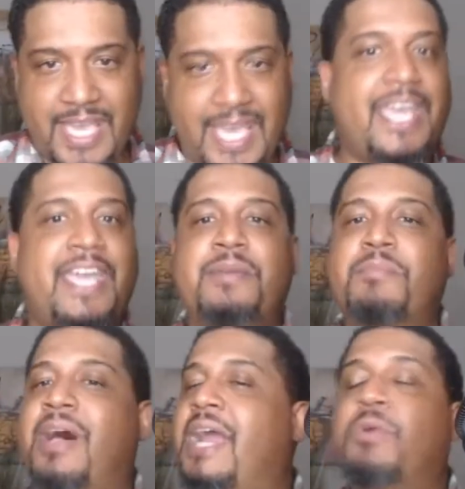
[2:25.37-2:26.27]

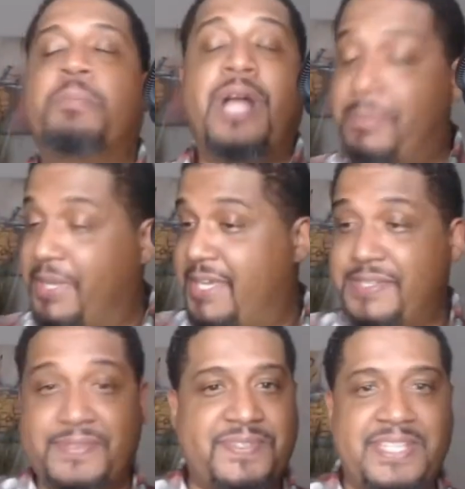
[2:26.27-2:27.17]
and by
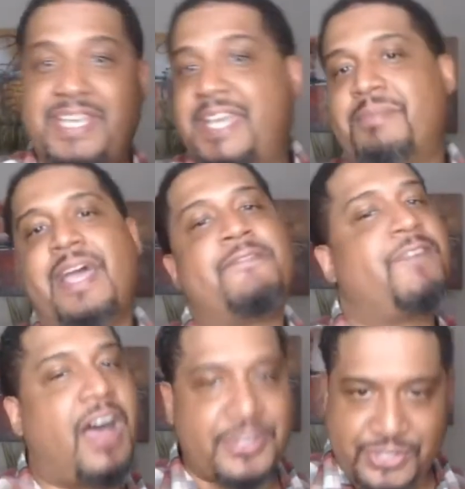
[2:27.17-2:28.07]
Republicans and by
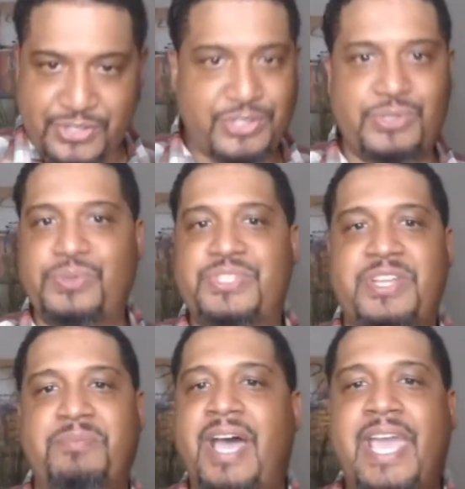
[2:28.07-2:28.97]
Fox News
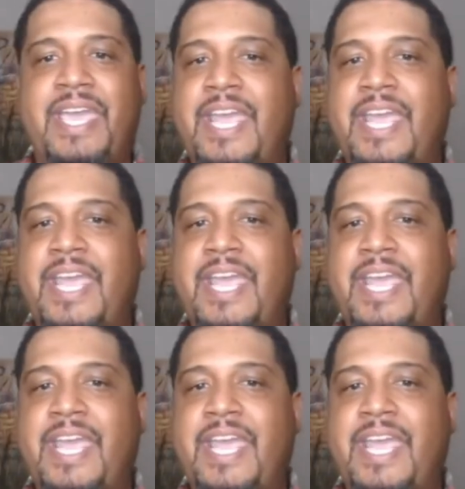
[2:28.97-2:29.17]
and by